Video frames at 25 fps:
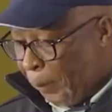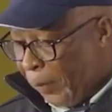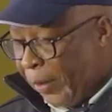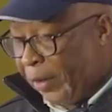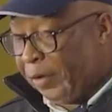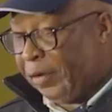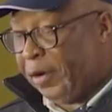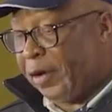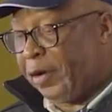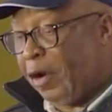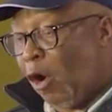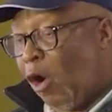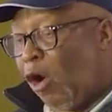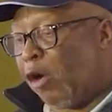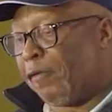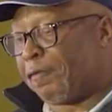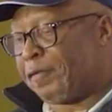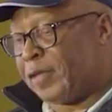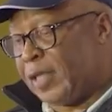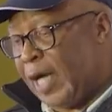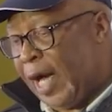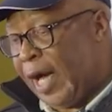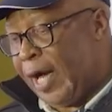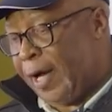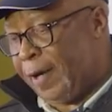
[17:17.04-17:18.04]
period
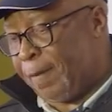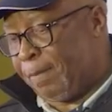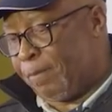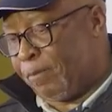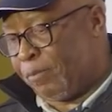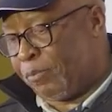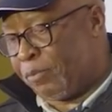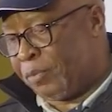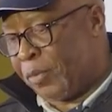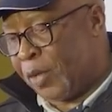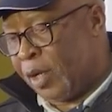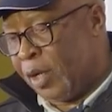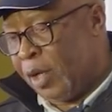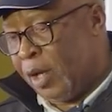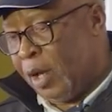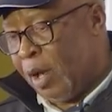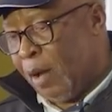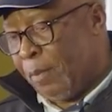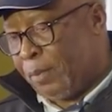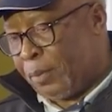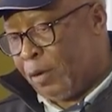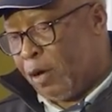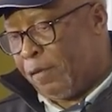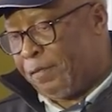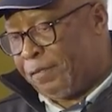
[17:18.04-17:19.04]
of time
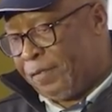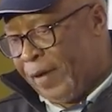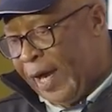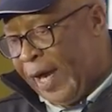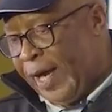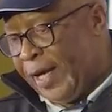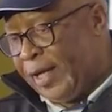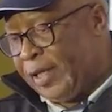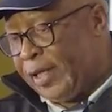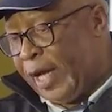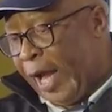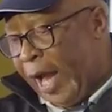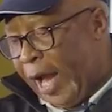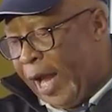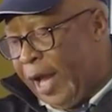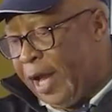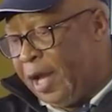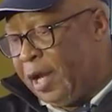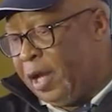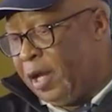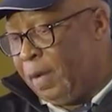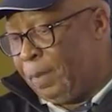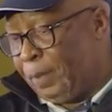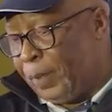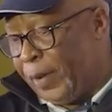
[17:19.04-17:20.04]
provide
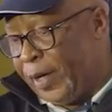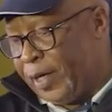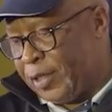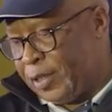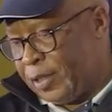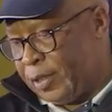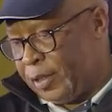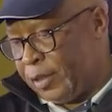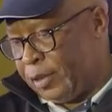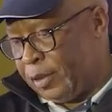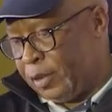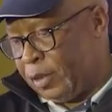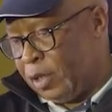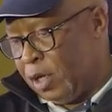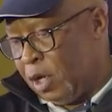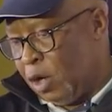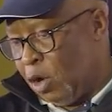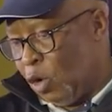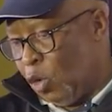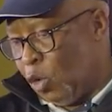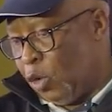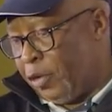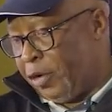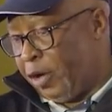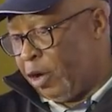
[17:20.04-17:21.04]
any person
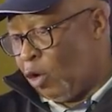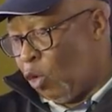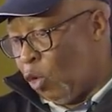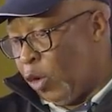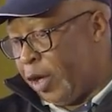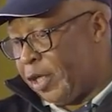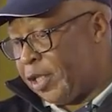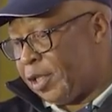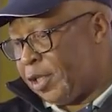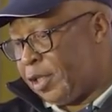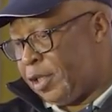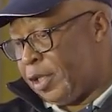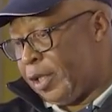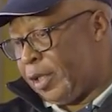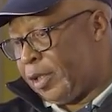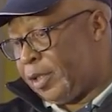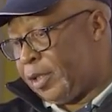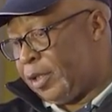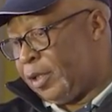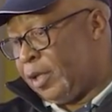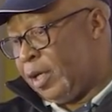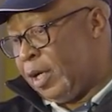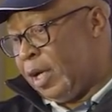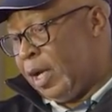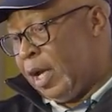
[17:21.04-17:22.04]
who requests
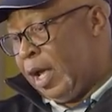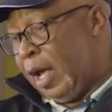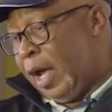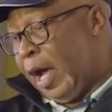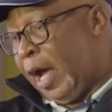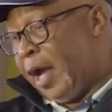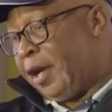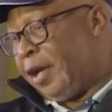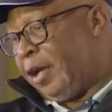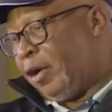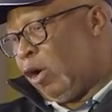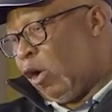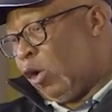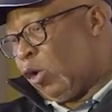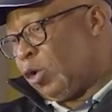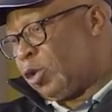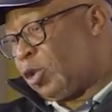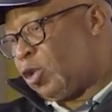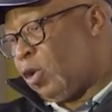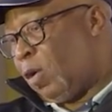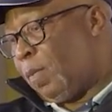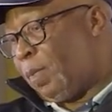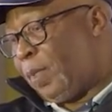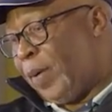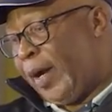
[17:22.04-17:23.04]
it, and it
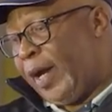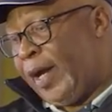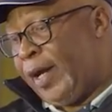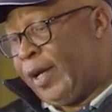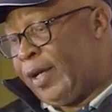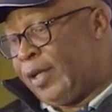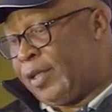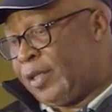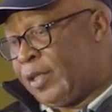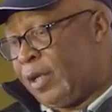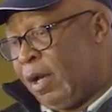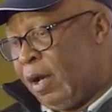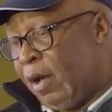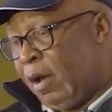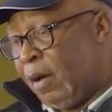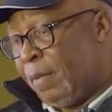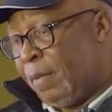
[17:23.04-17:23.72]
also pays